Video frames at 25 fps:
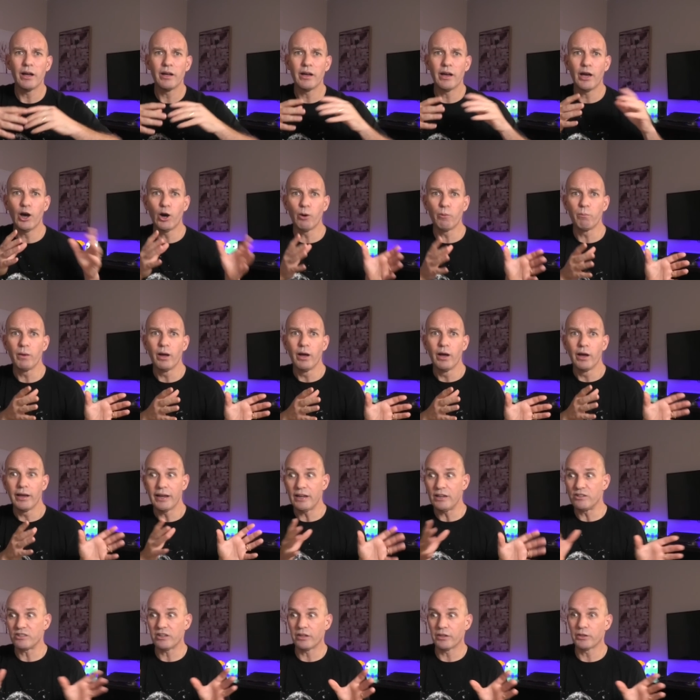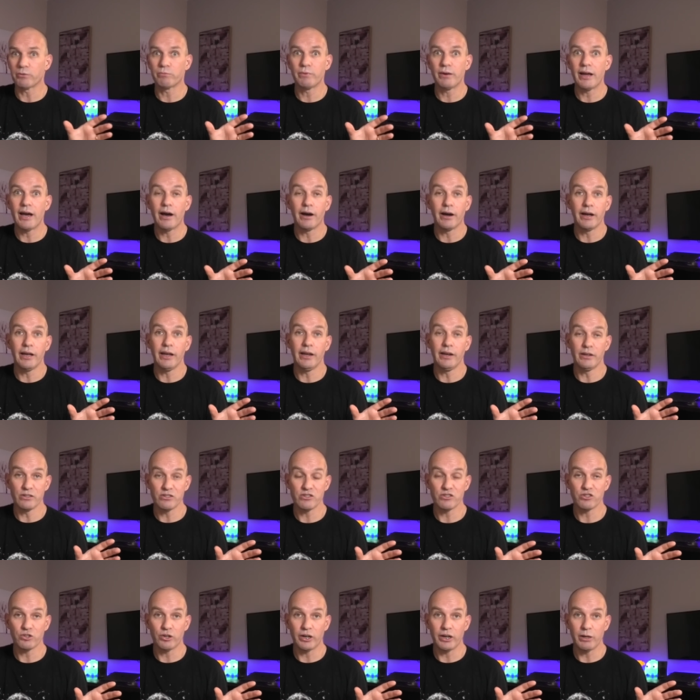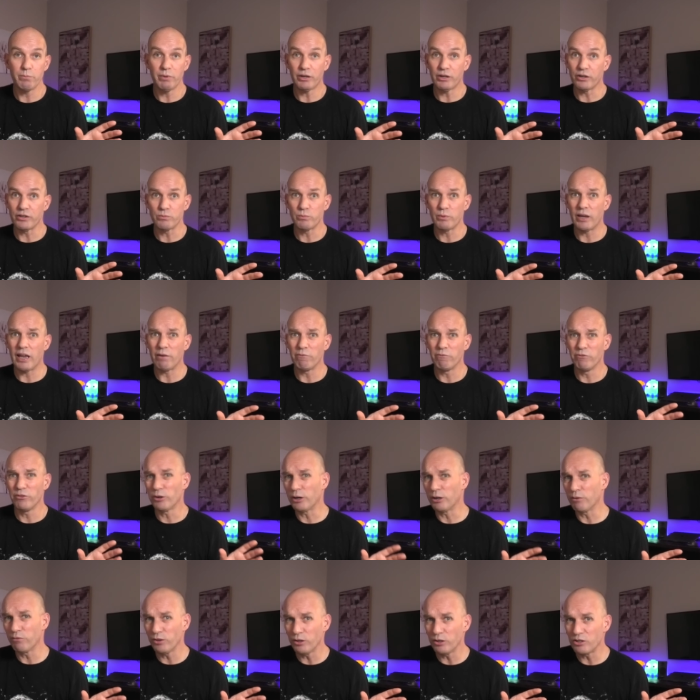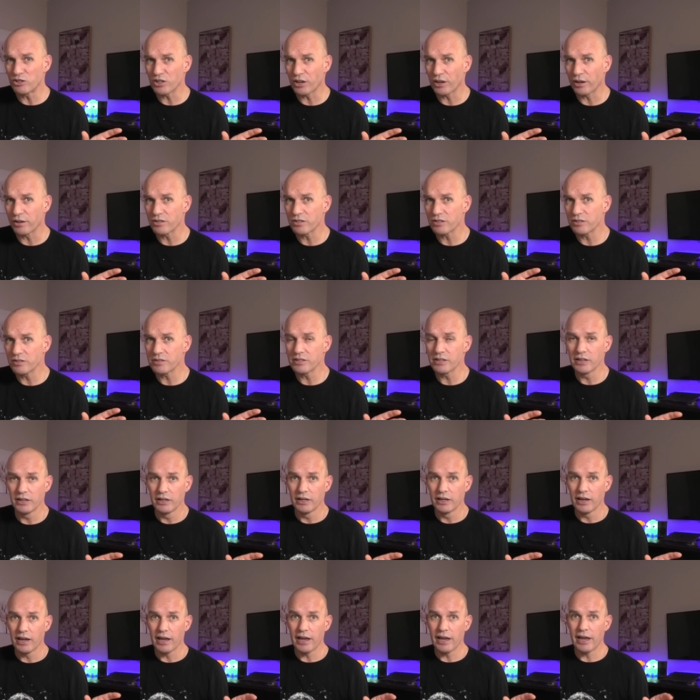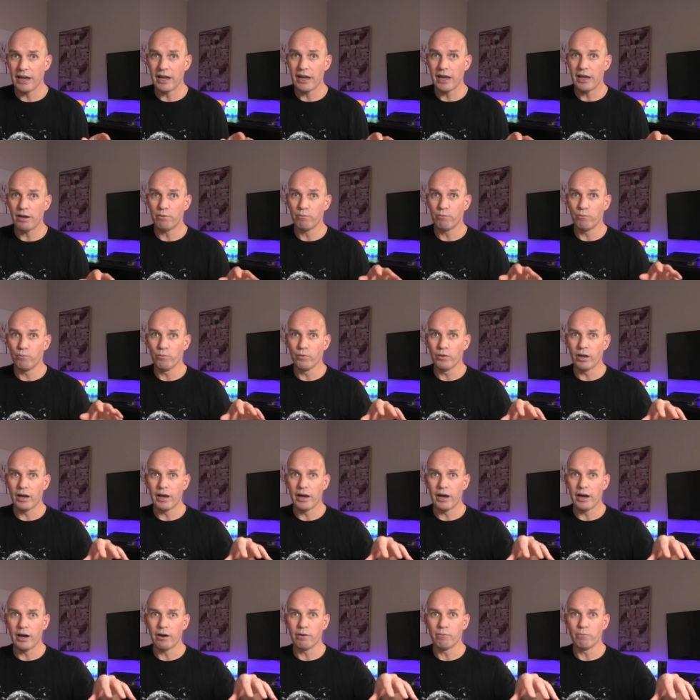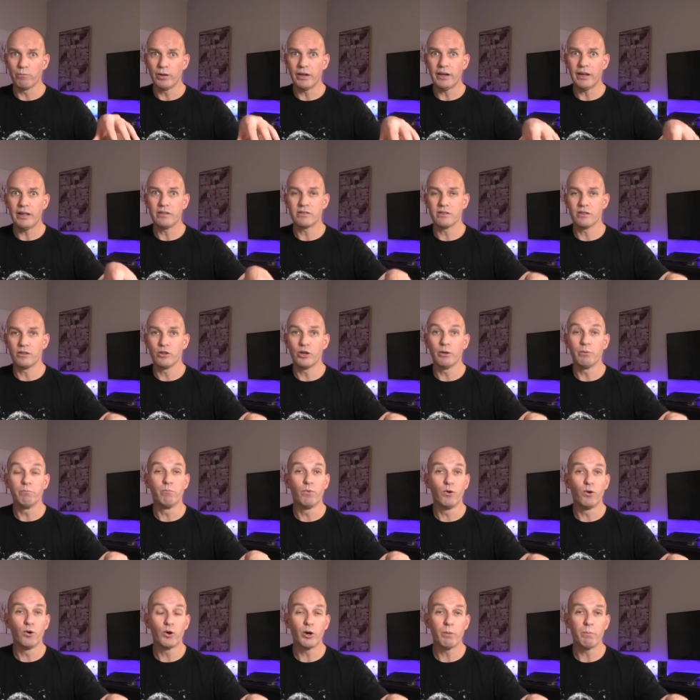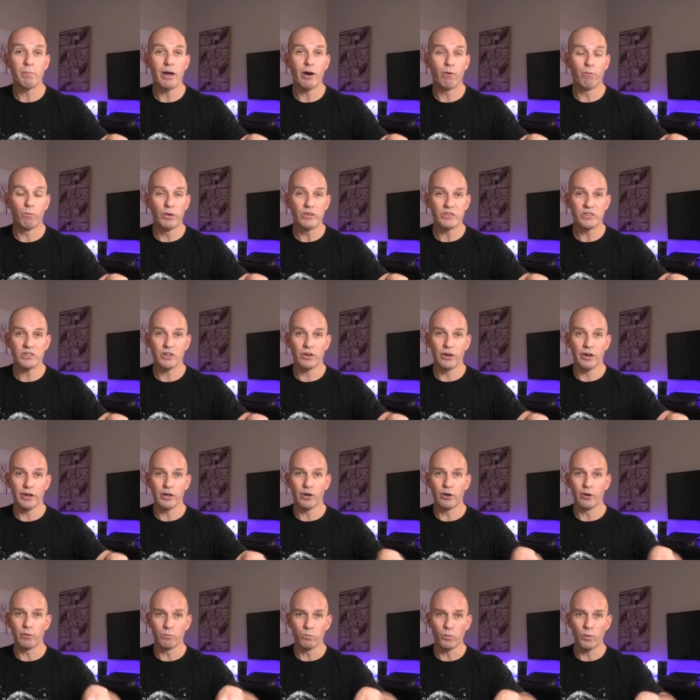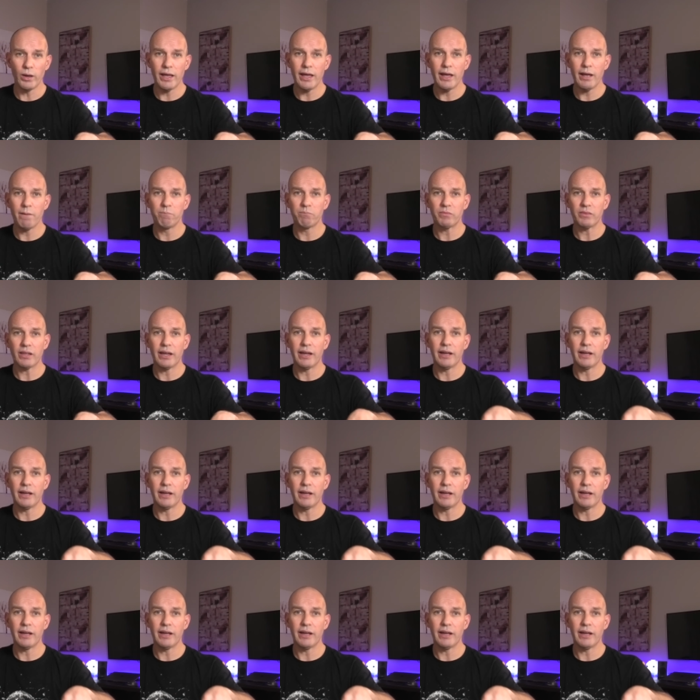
help each other out in Australia because we have very few chargers and and uh, we need to know more about what's going on where.